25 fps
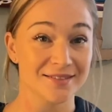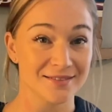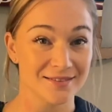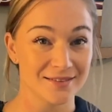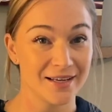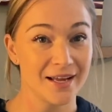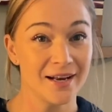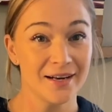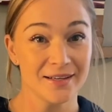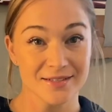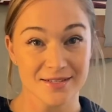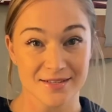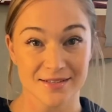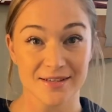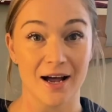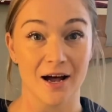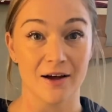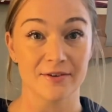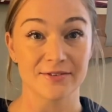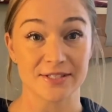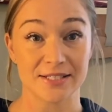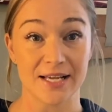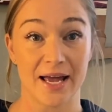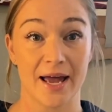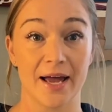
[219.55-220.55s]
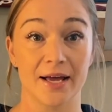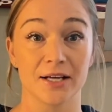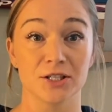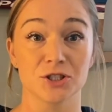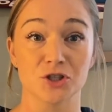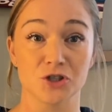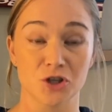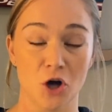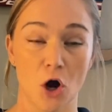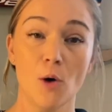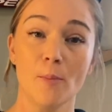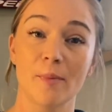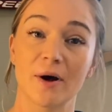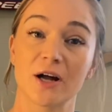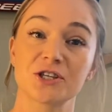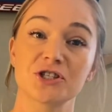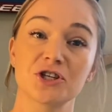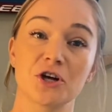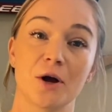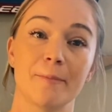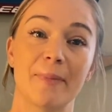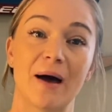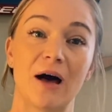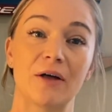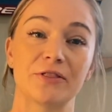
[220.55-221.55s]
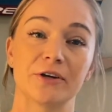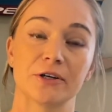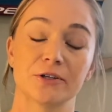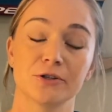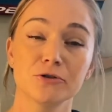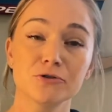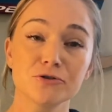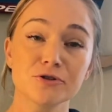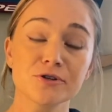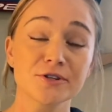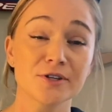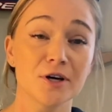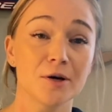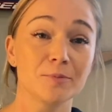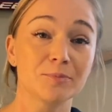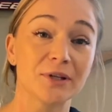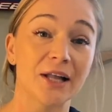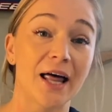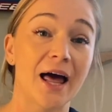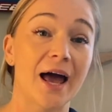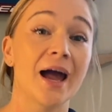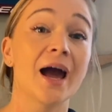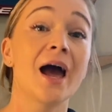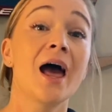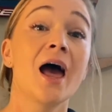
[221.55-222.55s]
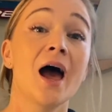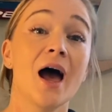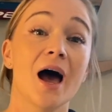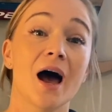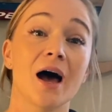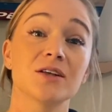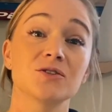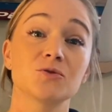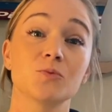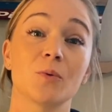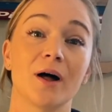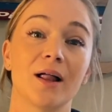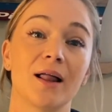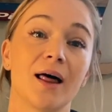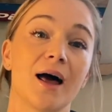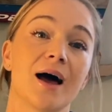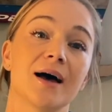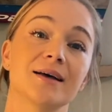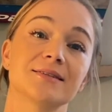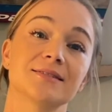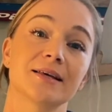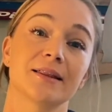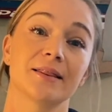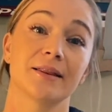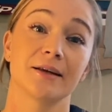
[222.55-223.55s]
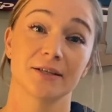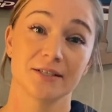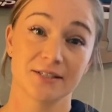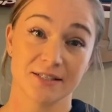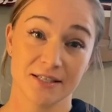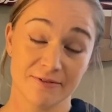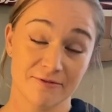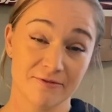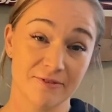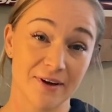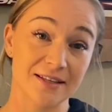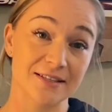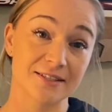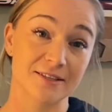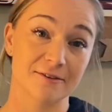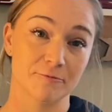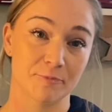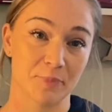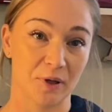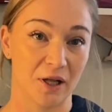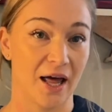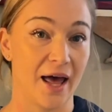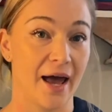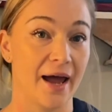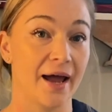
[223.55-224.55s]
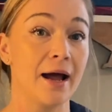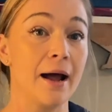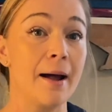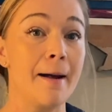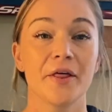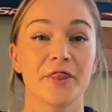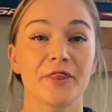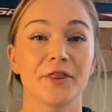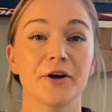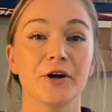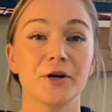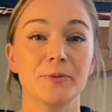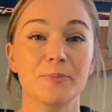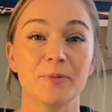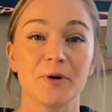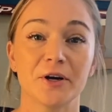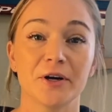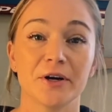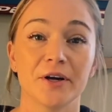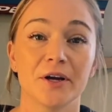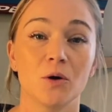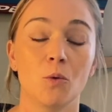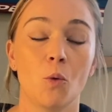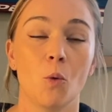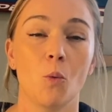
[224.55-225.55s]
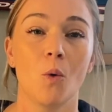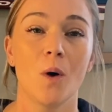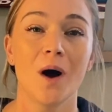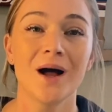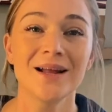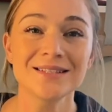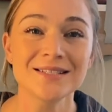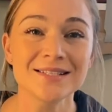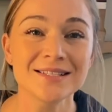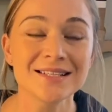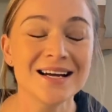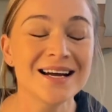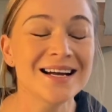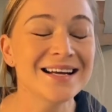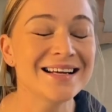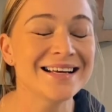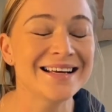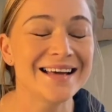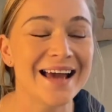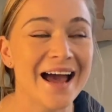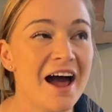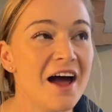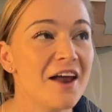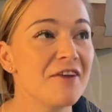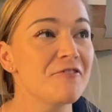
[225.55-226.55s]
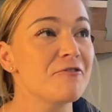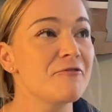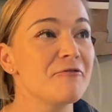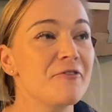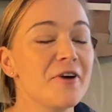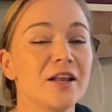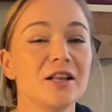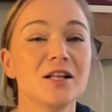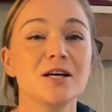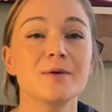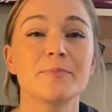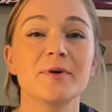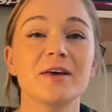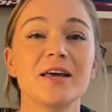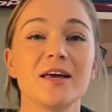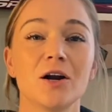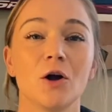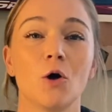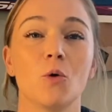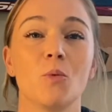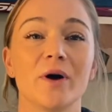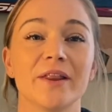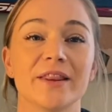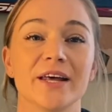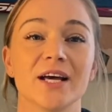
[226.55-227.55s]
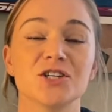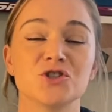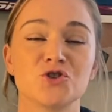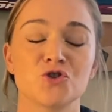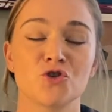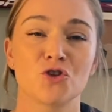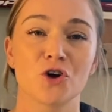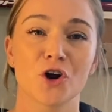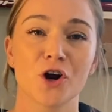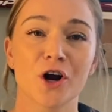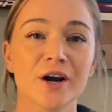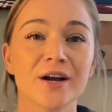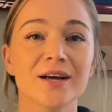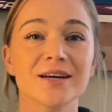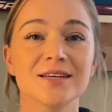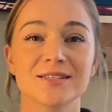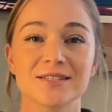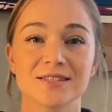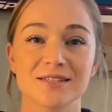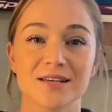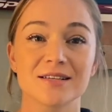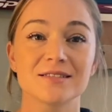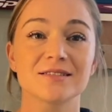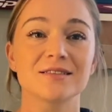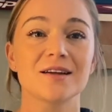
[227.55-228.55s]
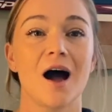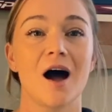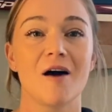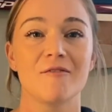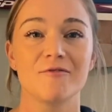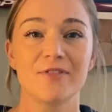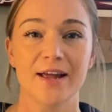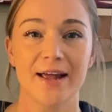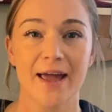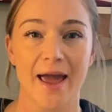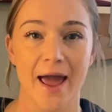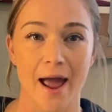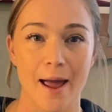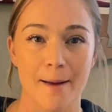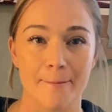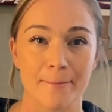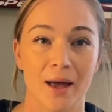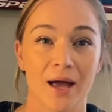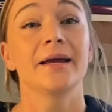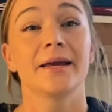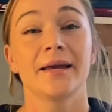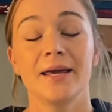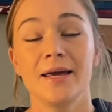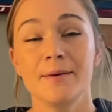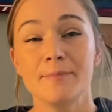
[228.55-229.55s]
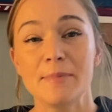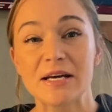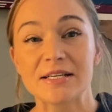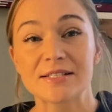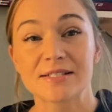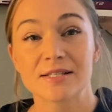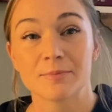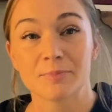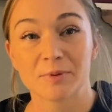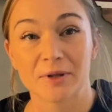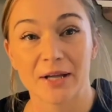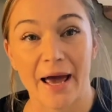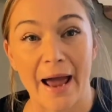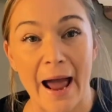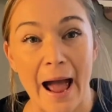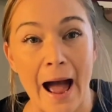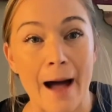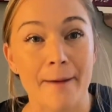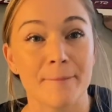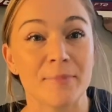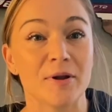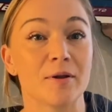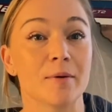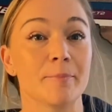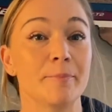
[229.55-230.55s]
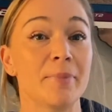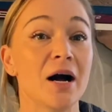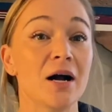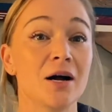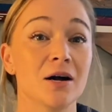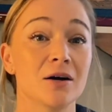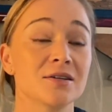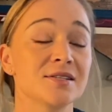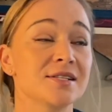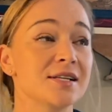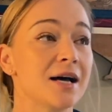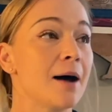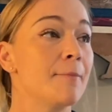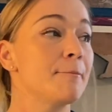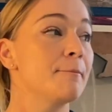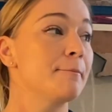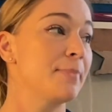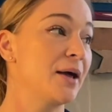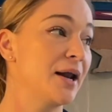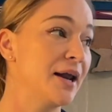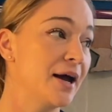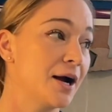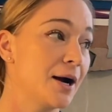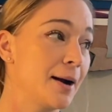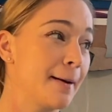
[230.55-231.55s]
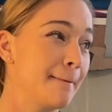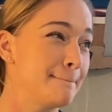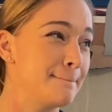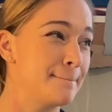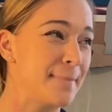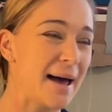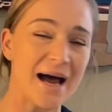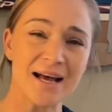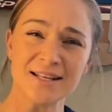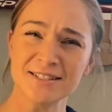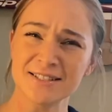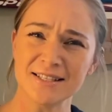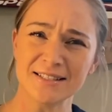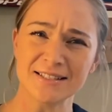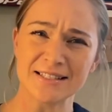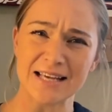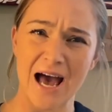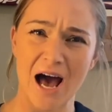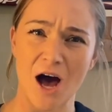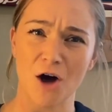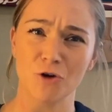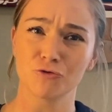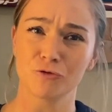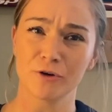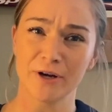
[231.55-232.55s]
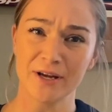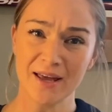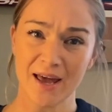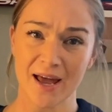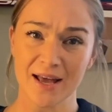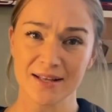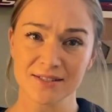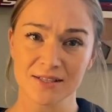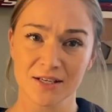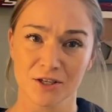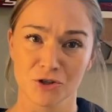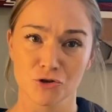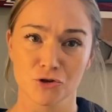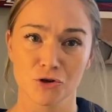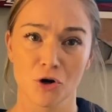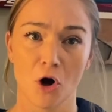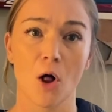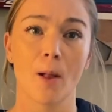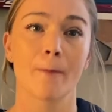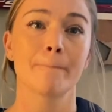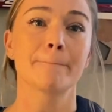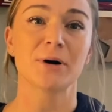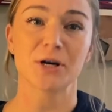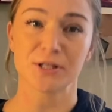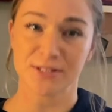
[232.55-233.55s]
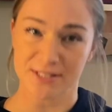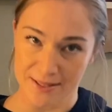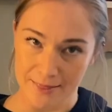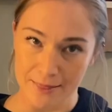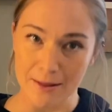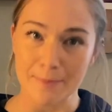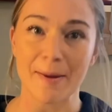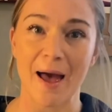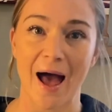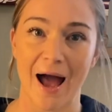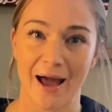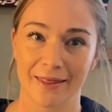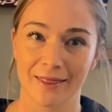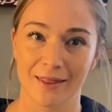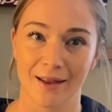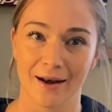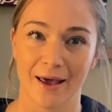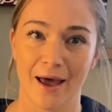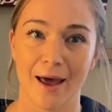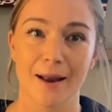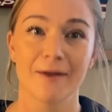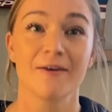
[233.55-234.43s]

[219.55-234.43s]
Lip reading: in itself saying so much about their neutral zone play as well as their defensive play. Third period, once again, Filippito with his third assist of the game. He makes the play happen. The puck goes up. Panarin bats it down, regains control, and puts it in the back of the net.